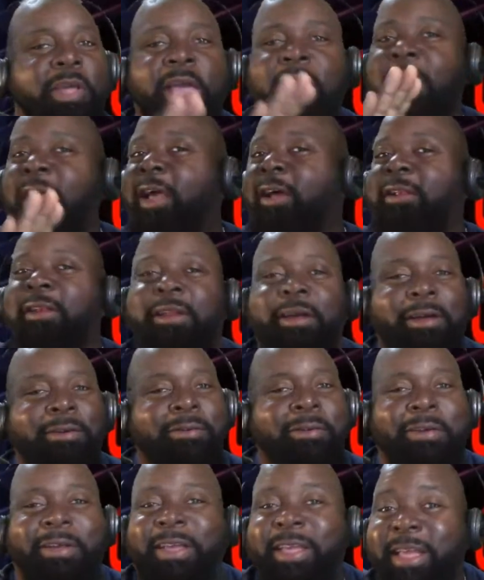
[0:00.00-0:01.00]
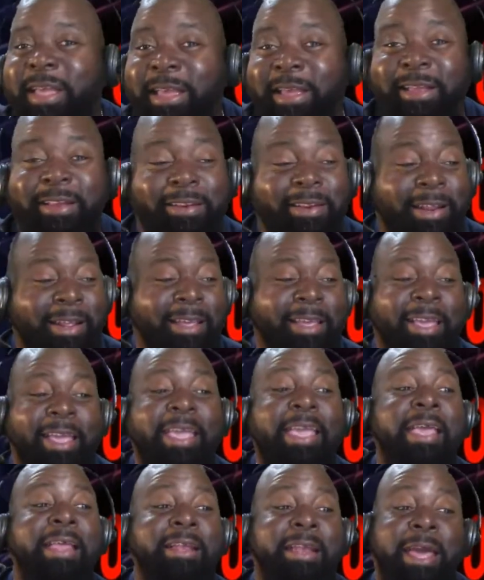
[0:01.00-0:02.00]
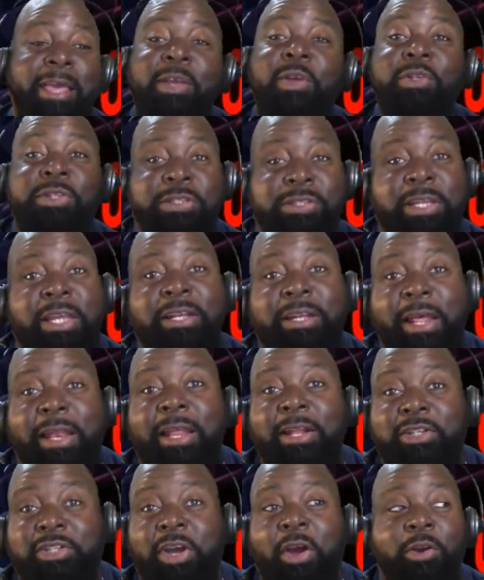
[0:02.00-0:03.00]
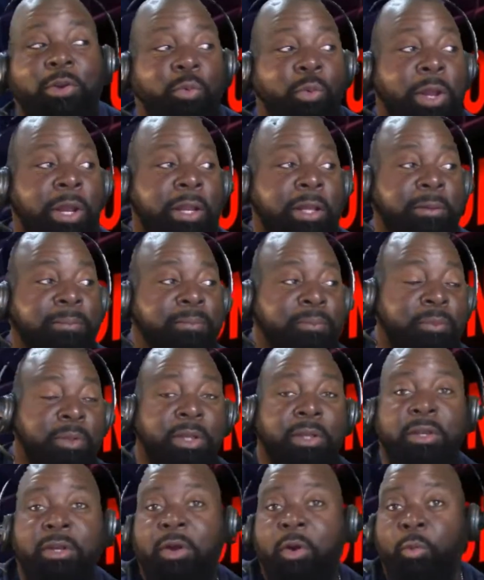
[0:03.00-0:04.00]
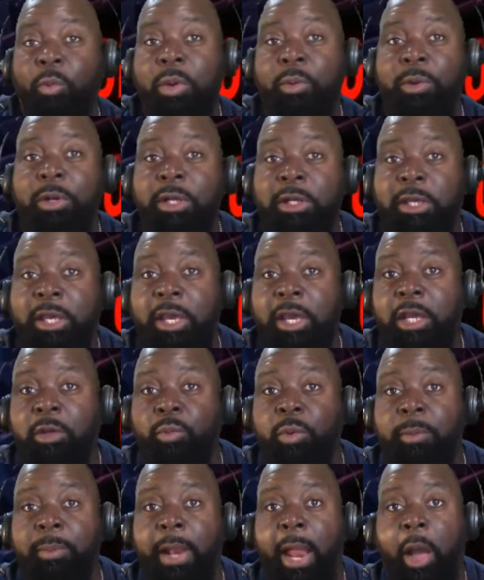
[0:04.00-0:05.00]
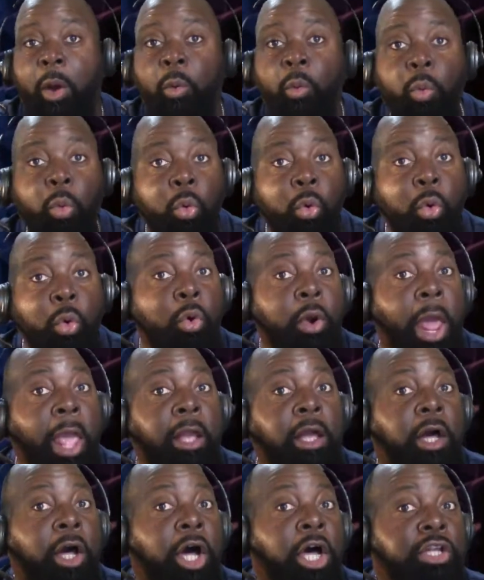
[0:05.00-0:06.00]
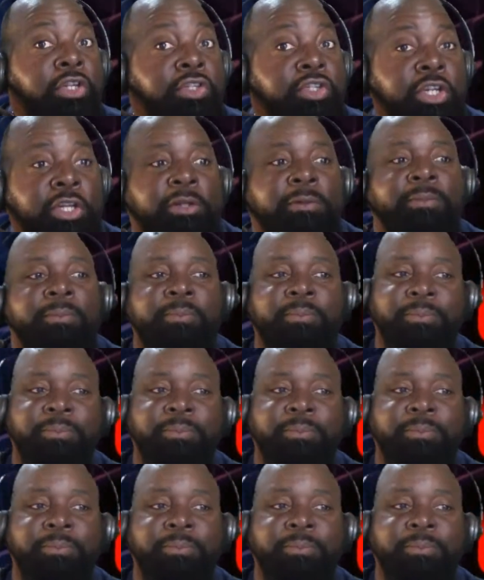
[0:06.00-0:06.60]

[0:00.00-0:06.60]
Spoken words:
Hell no. They used to sing that in church, really. We would look kids, we'd be like, ooh, they cussing.